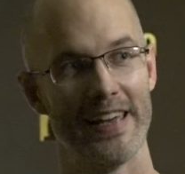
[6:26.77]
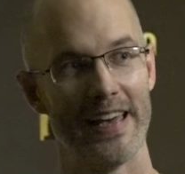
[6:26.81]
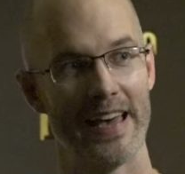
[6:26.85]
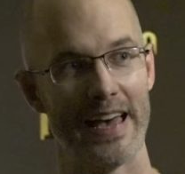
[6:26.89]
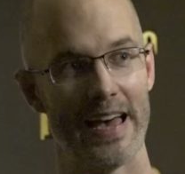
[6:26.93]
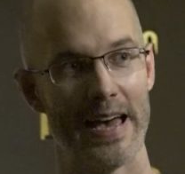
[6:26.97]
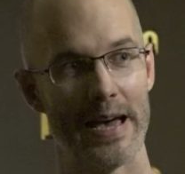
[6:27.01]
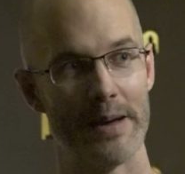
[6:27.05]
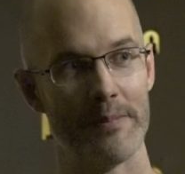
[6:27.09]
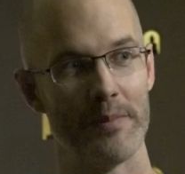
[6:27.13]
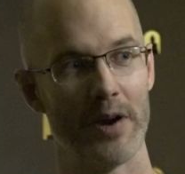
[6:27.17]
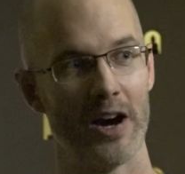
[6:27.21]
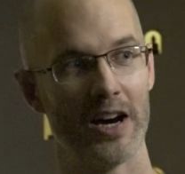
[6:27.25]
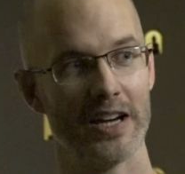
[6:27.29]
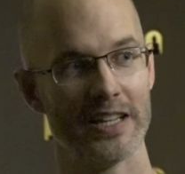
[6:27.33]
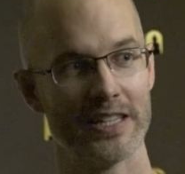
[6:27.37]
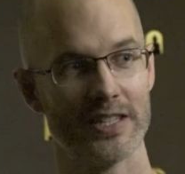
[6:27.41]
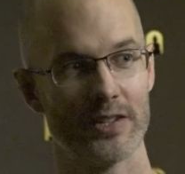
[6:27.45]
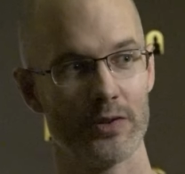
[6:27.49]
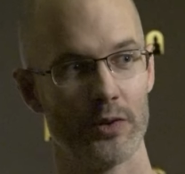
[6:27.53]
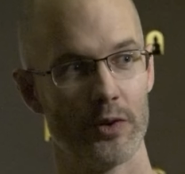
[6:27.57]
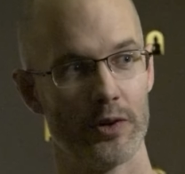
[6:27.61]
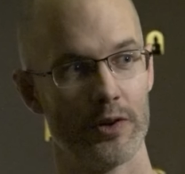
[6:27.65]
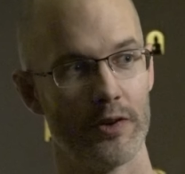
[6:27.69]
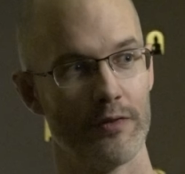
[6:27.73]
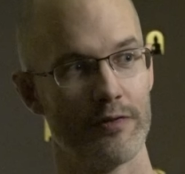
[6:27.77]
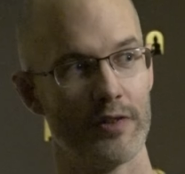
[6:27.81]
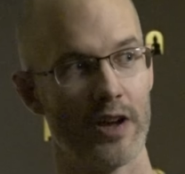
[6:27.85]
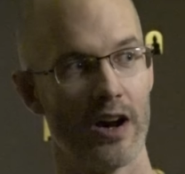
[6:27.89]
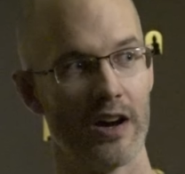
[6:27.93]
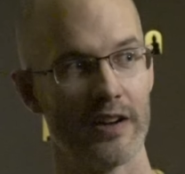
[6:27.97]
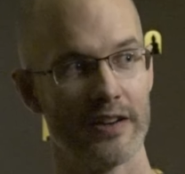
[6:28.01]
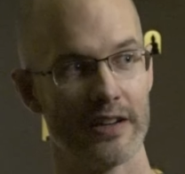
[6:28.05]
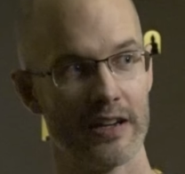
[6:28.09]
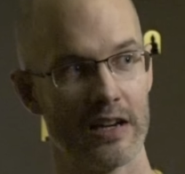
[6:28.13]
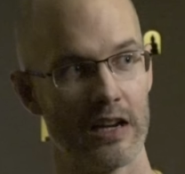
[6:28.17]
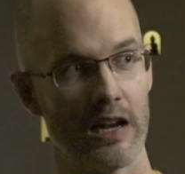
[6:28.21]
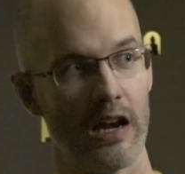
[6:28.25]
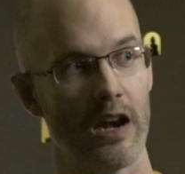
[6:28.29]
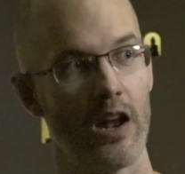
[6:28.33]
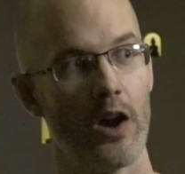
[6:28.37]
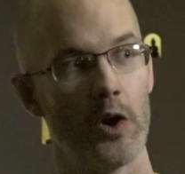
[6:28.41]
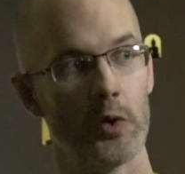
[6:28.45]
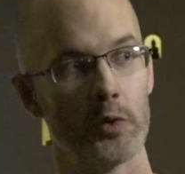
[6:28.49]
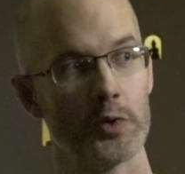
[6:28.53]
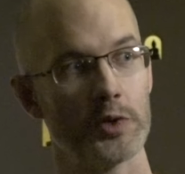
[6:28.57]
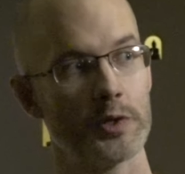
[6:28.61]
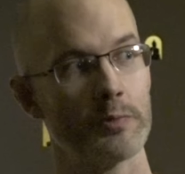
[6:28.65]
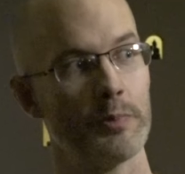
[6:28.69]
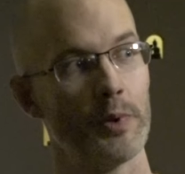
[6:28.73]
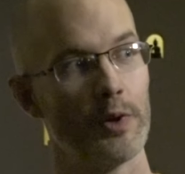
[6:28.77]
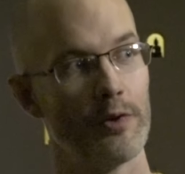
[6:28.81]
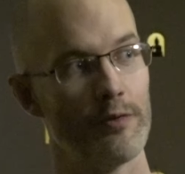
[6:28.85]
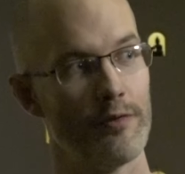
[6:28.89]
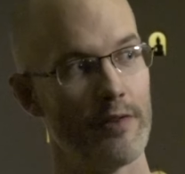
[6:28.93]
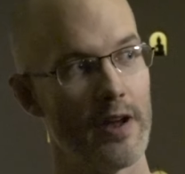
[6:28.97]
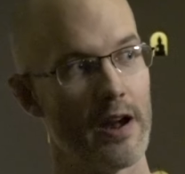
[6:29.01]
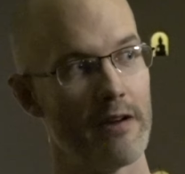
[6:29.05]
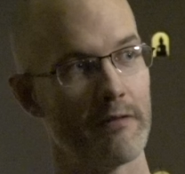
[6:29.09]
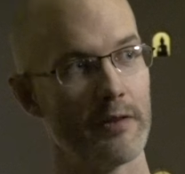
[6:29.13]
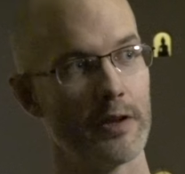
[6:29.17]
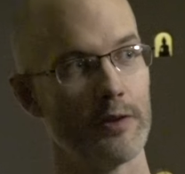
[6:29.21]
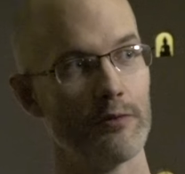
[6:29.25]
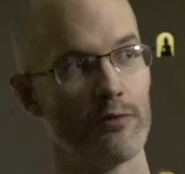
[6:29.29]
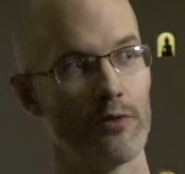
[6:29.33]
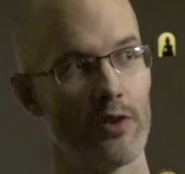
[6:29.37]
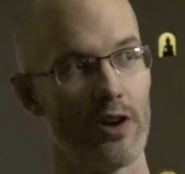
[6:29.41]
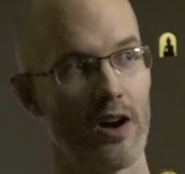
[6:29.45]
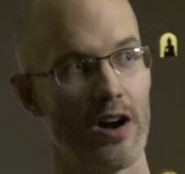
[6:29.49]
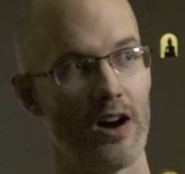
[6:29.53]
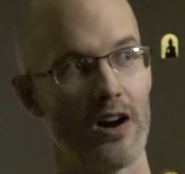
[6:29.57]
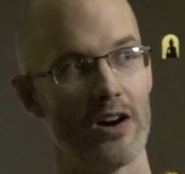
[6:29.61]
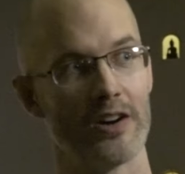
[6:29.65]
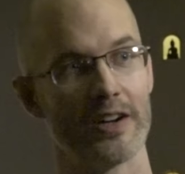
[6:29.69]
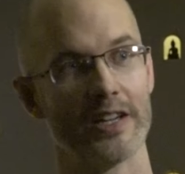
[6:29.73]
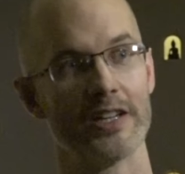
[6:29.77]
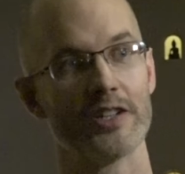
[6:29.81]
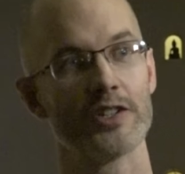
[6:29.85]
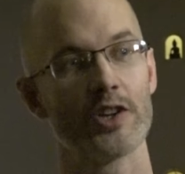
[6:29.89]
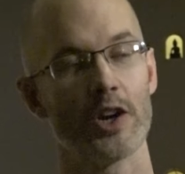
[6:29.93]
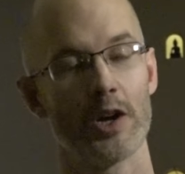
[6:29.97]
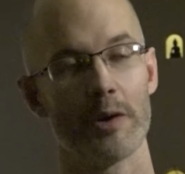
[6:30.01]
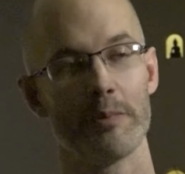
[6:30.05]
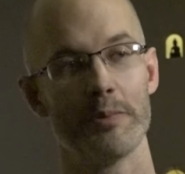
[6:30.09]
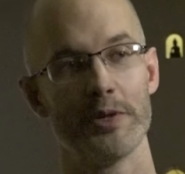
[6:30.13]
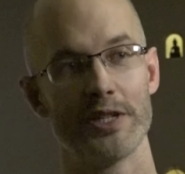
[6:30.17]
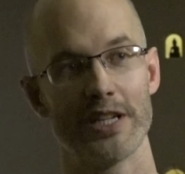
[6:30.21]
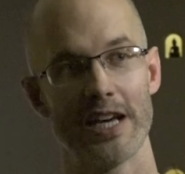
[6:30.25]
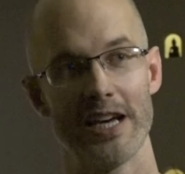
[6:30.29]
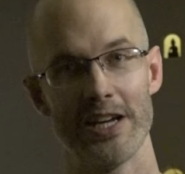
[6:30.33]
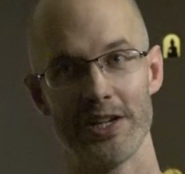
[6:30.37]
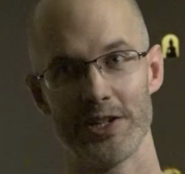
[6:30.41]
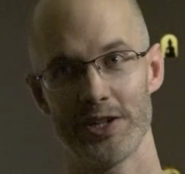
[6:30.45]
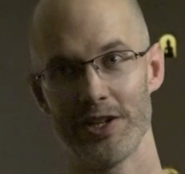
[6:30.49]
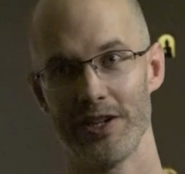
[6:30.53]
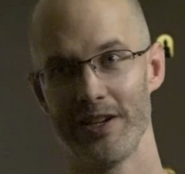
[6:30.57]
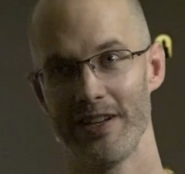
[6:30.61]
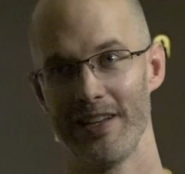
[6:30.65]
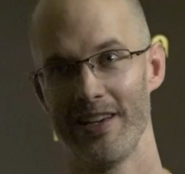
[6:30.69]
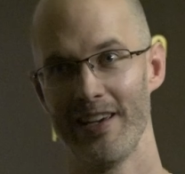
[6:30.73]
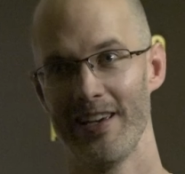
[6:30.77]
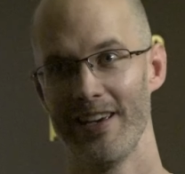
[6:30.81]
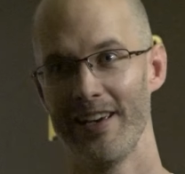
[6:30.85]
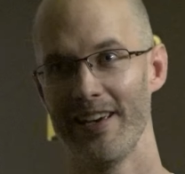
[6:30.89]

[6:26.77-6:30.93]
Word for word: Um, I'd sort of got a close but very wrong interpretation